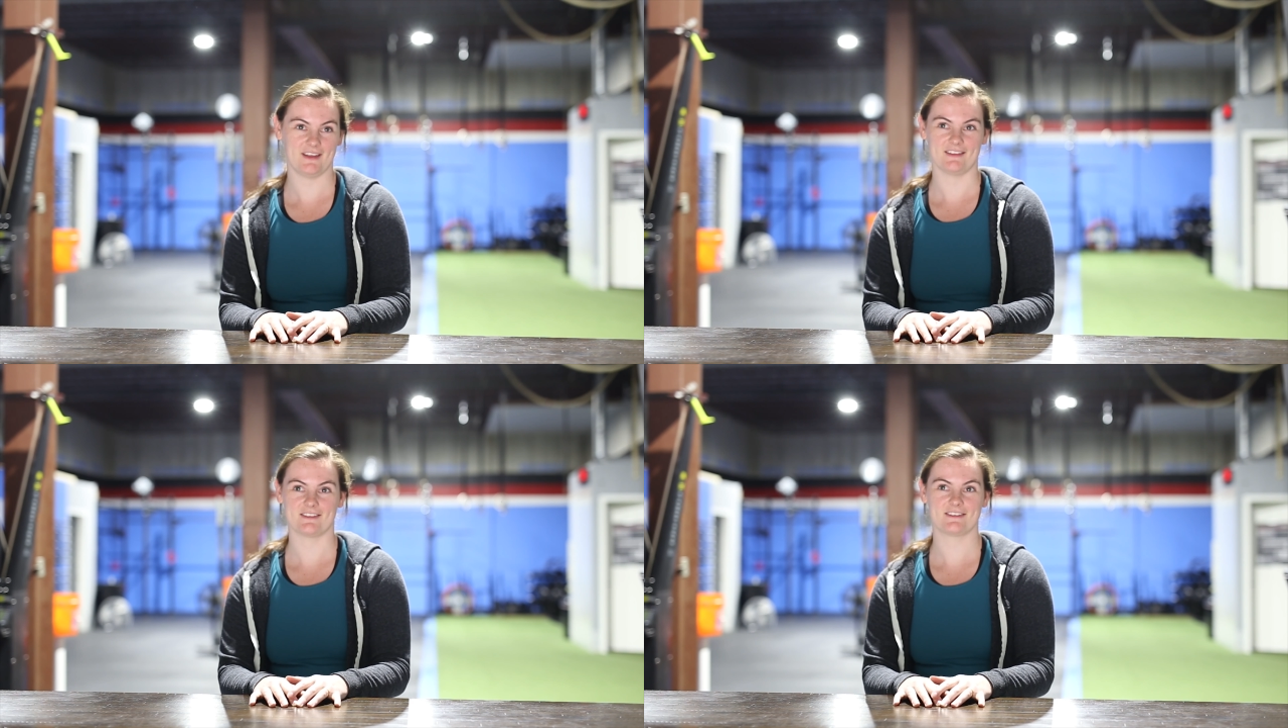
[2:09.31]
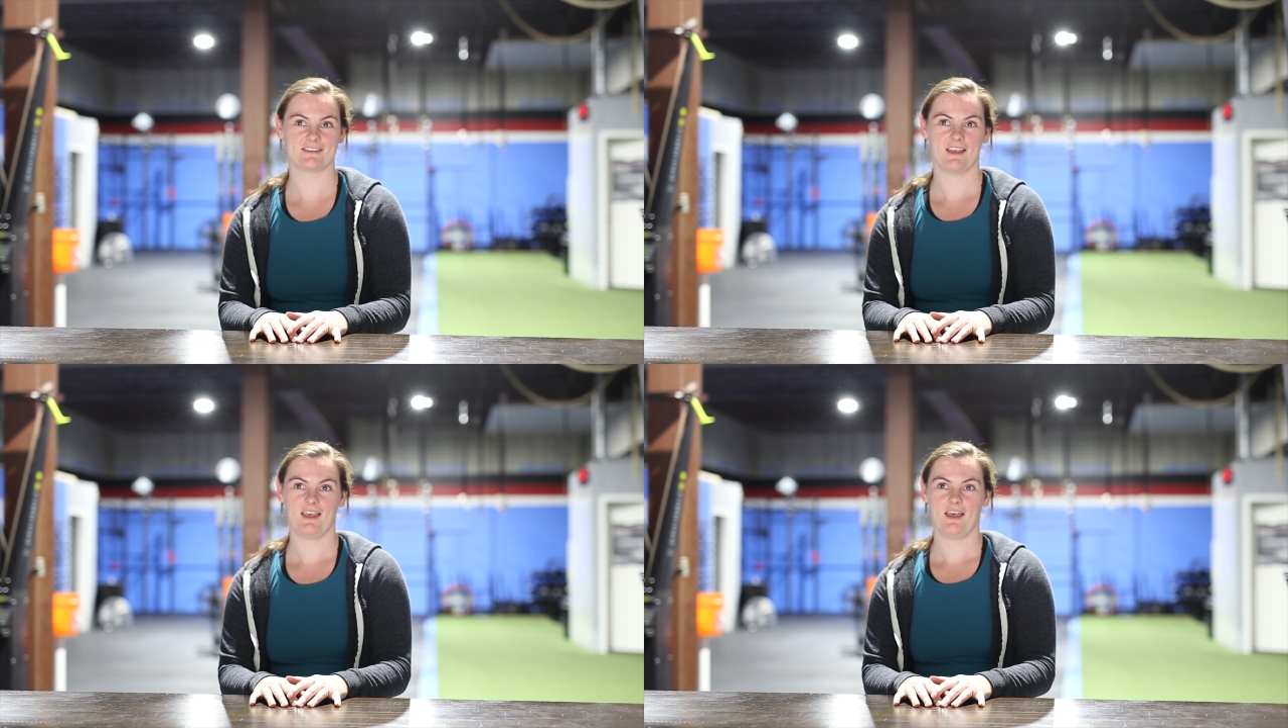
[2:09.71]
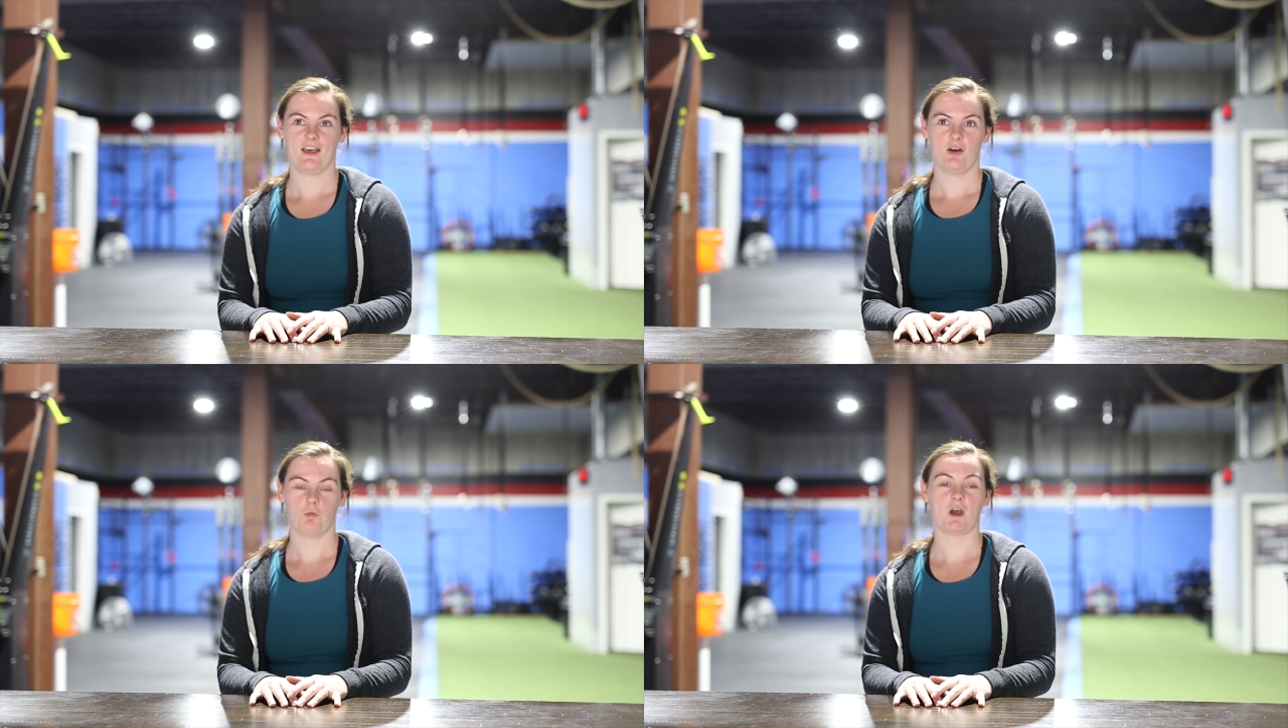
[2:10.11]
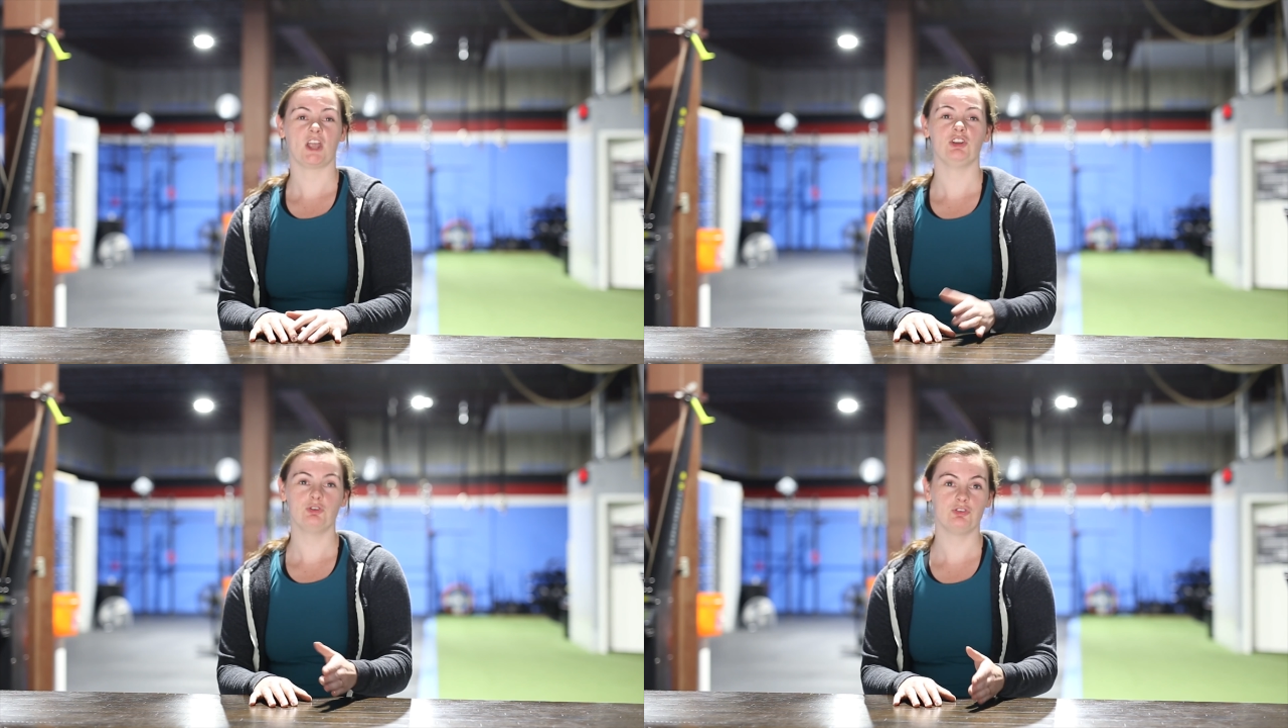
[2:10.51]
It's what
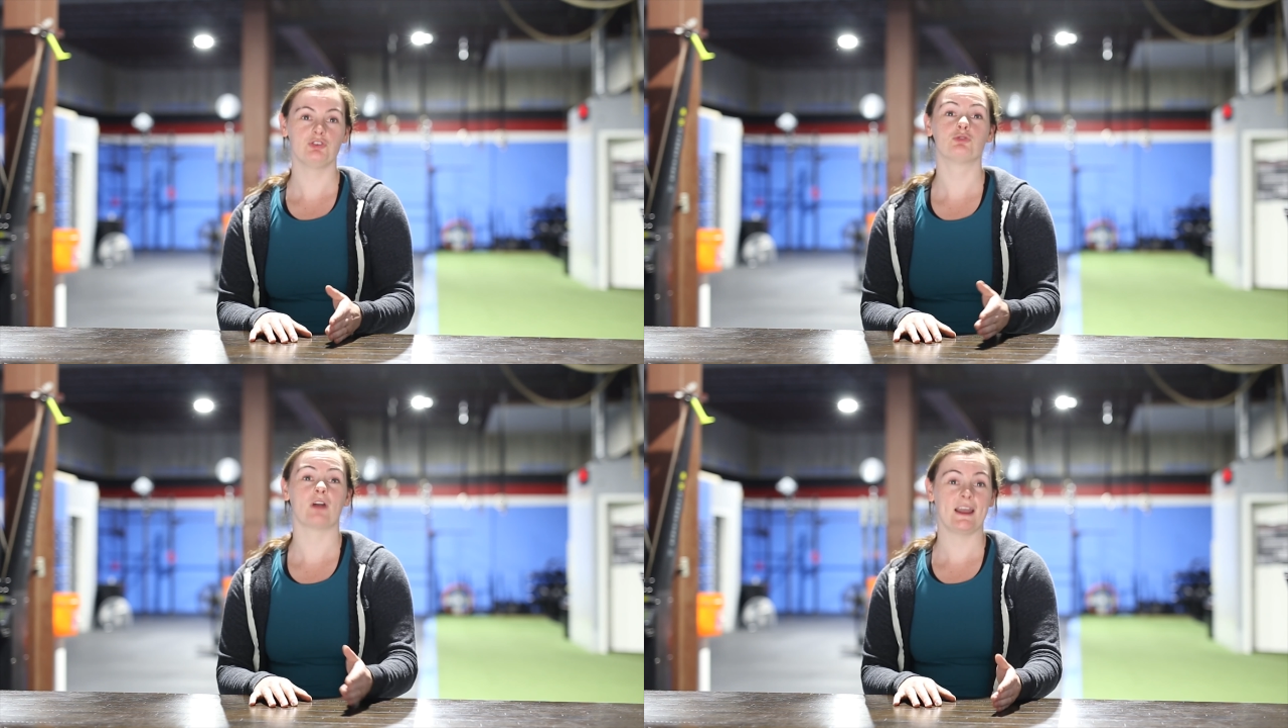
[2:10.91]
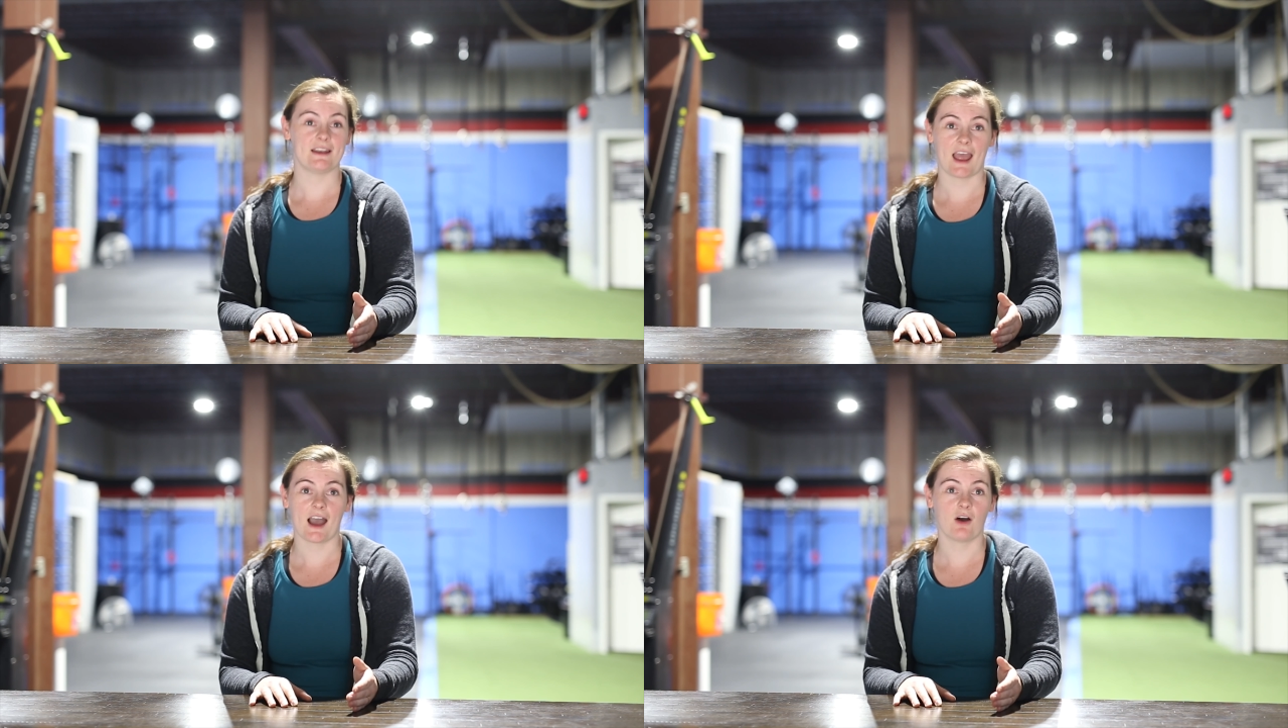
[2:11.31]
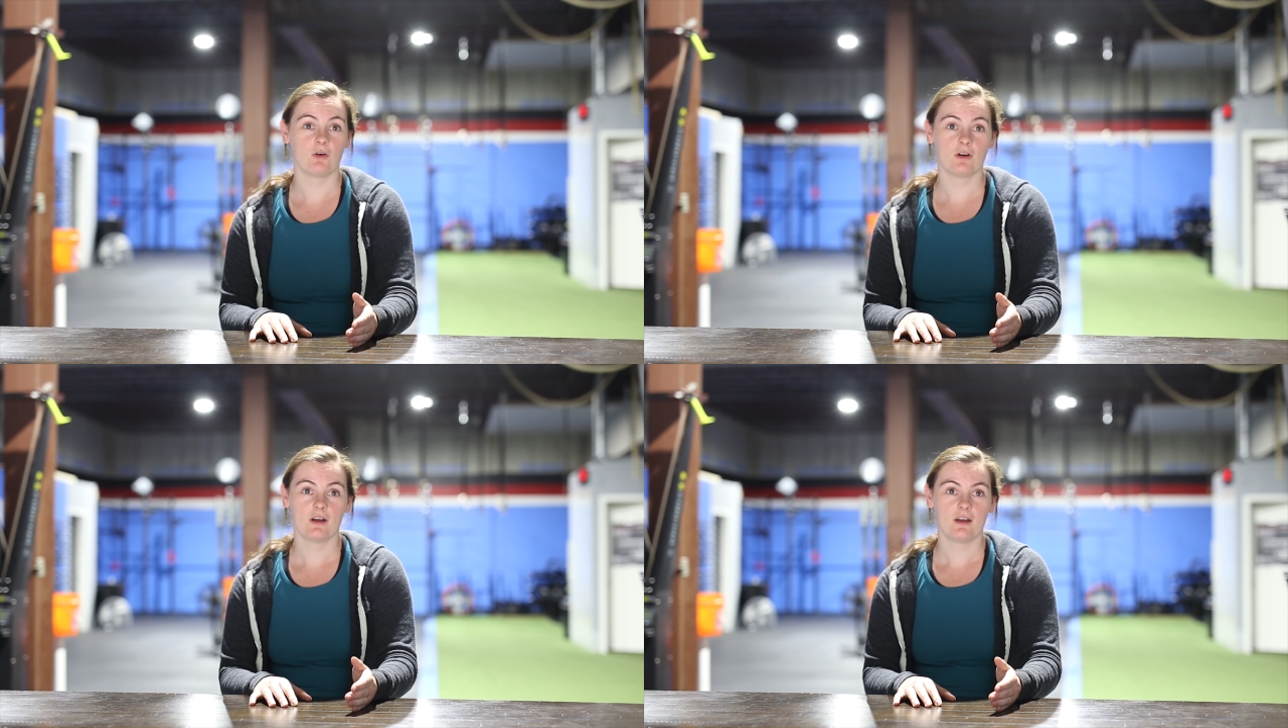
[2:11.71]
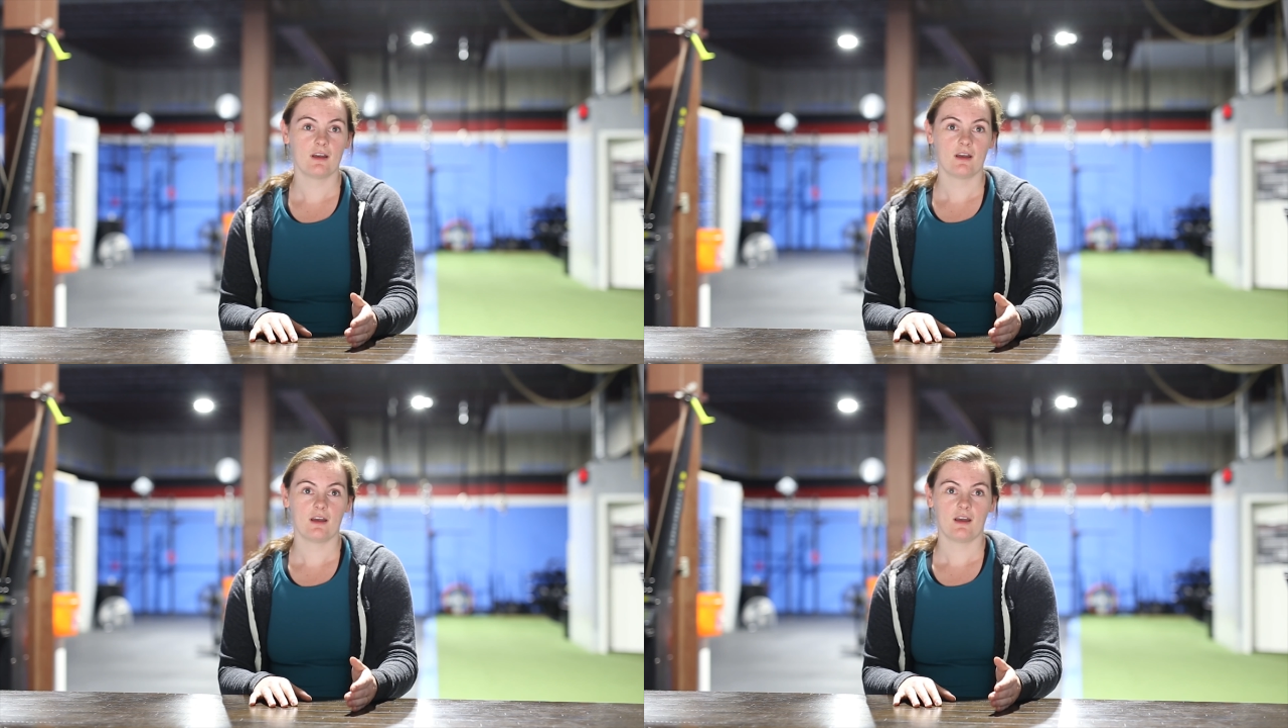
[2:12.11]
can you do right now?
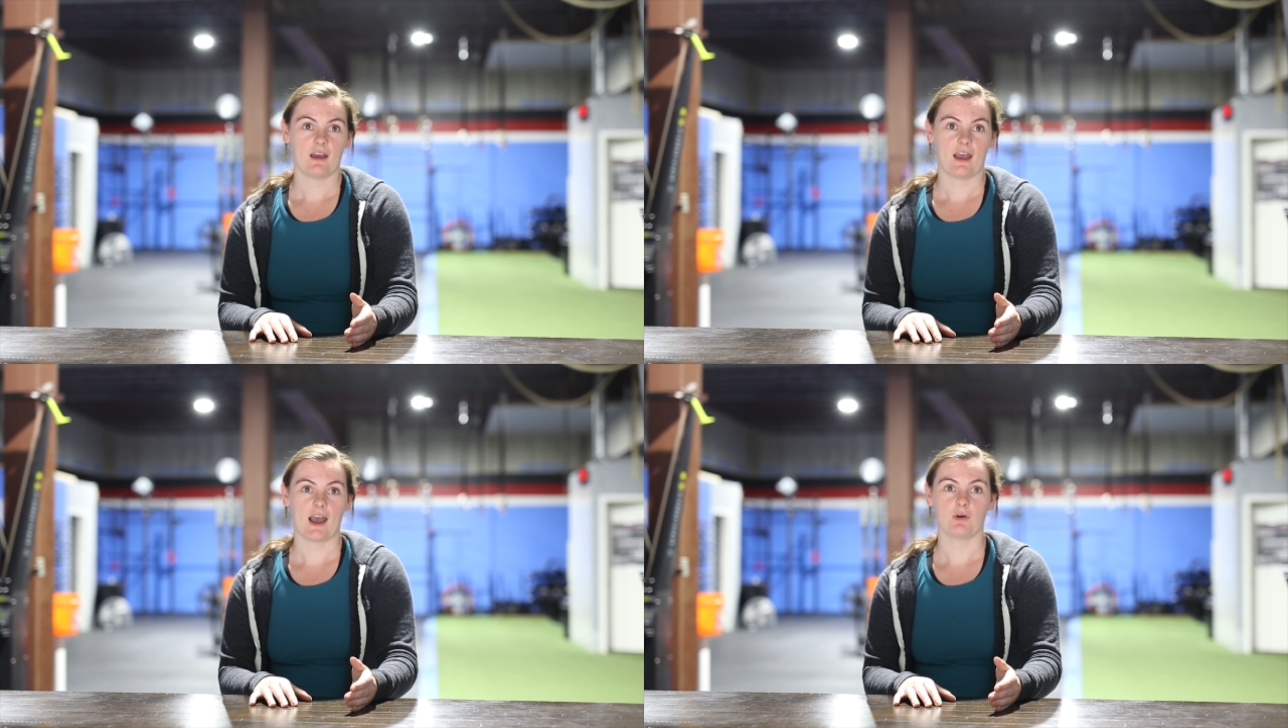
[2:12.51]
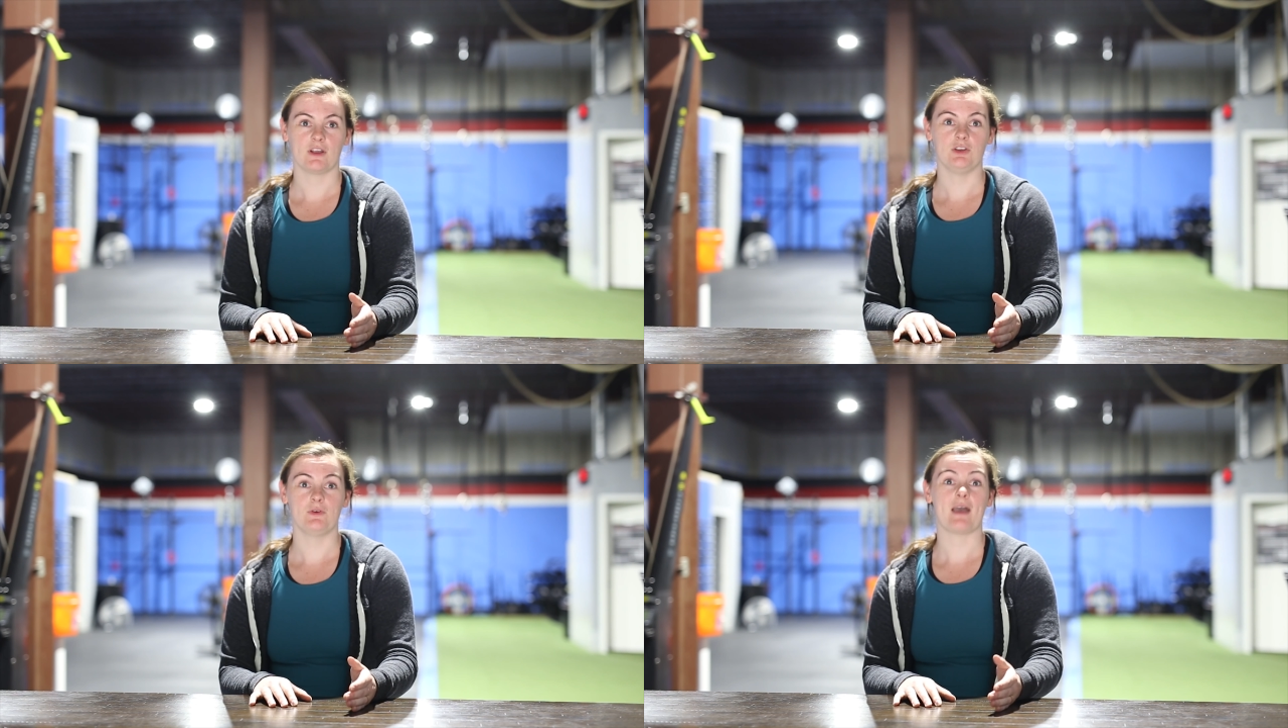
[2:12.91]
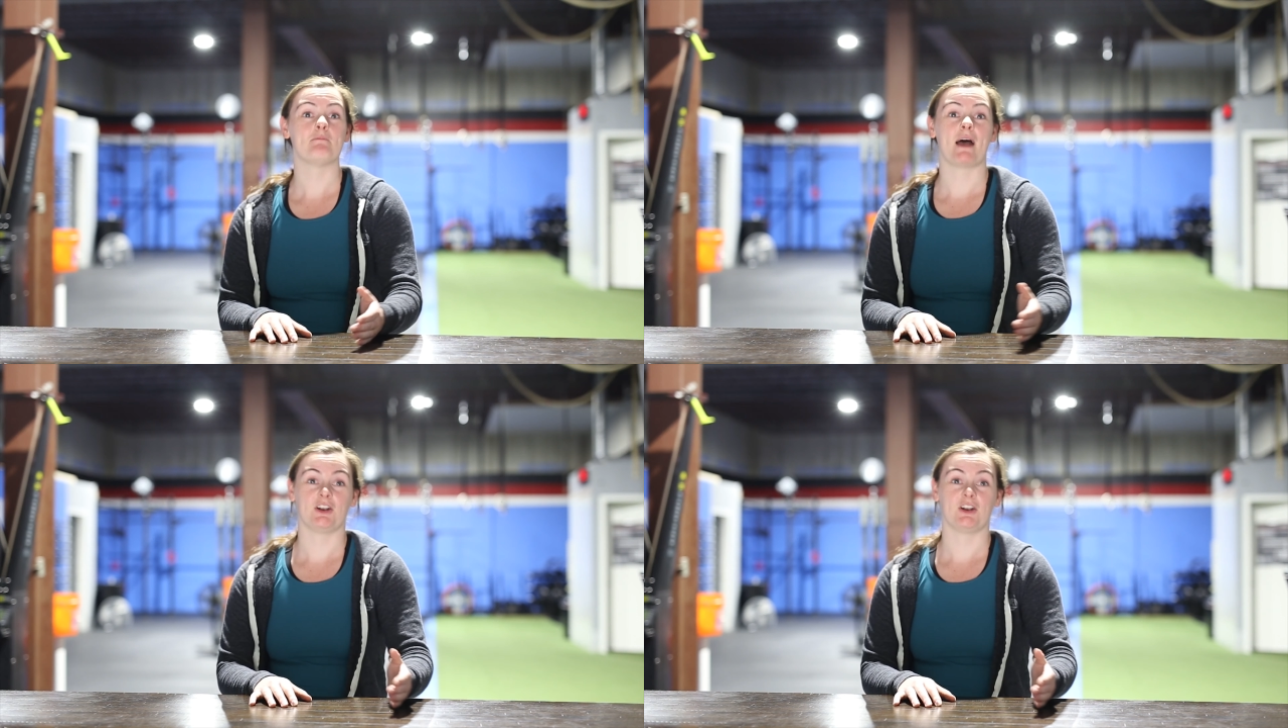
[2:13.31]
How can you get